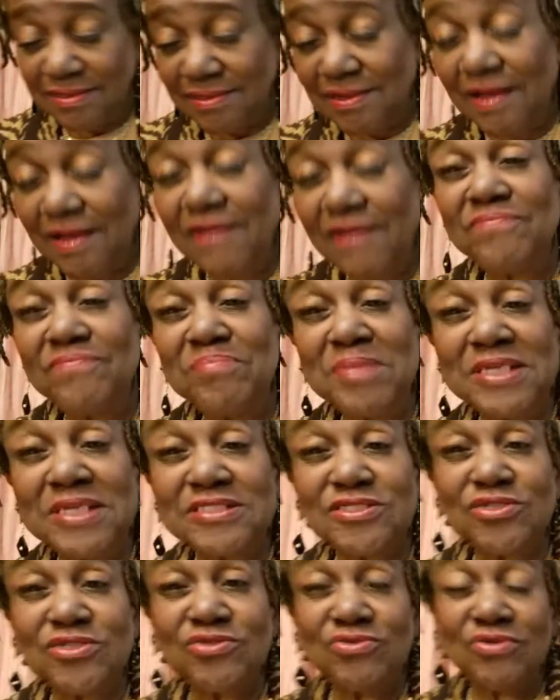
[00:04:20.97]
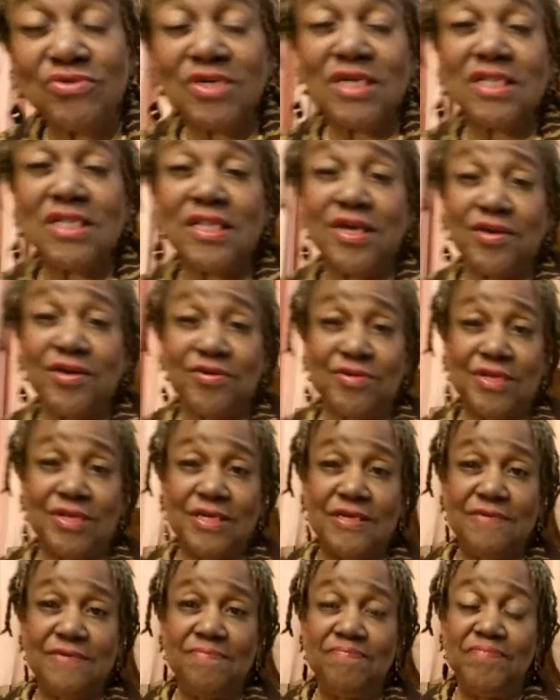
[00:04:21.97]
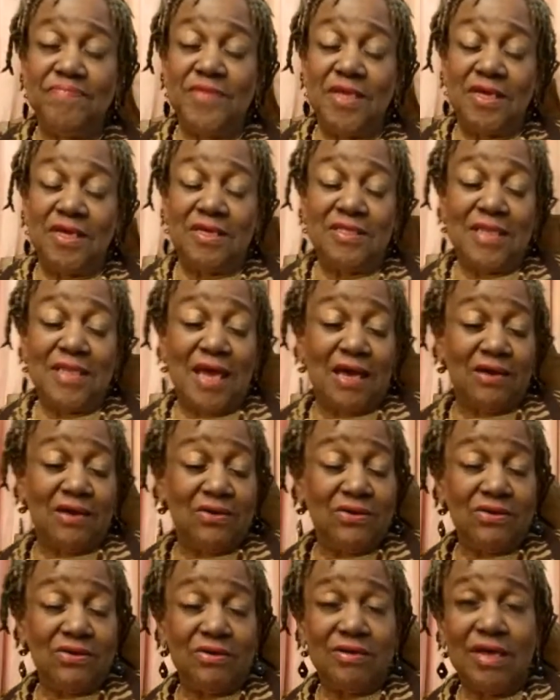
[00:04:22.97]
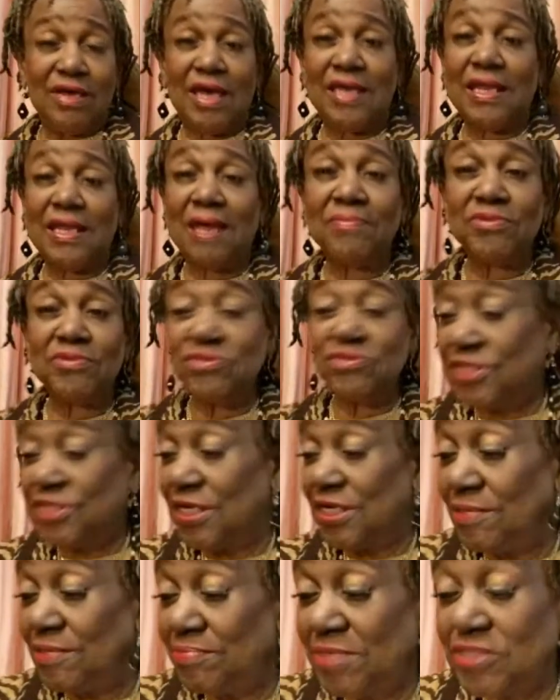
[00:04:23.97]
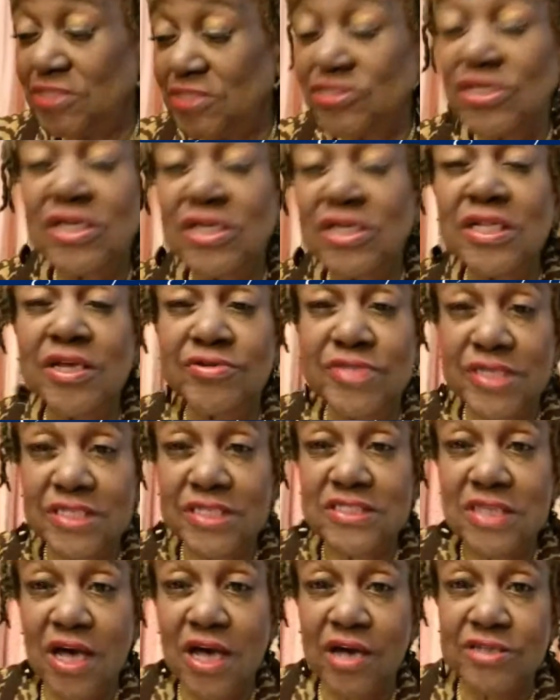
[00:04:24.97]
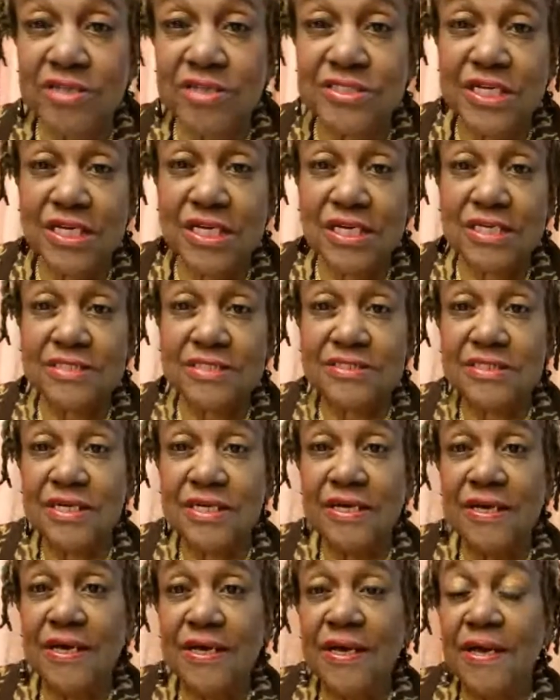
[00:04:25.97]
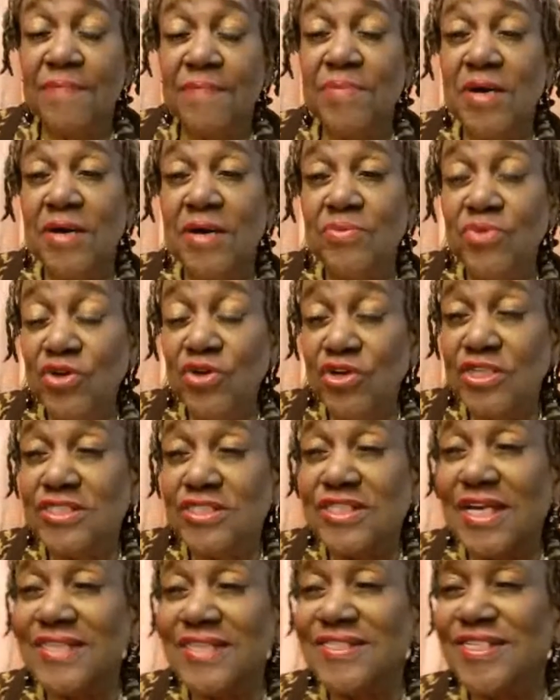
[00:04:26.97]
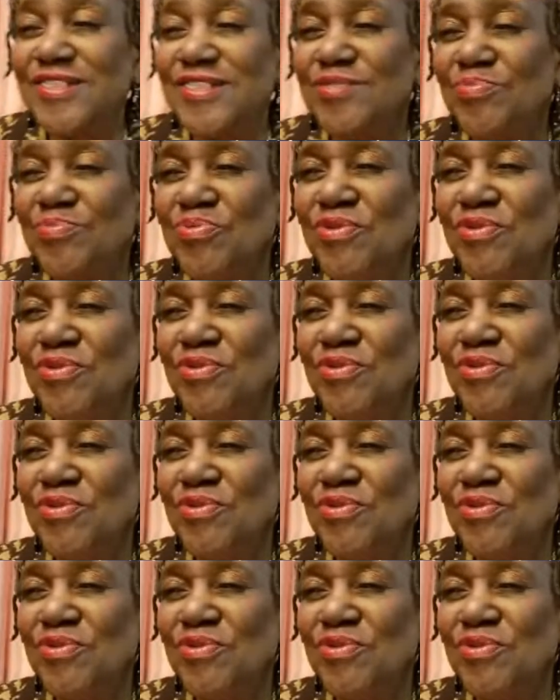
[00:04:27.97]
of mental clarity. Now, and I'm gonna tell you, mental clarity is hard to get, but we're gonna take this brief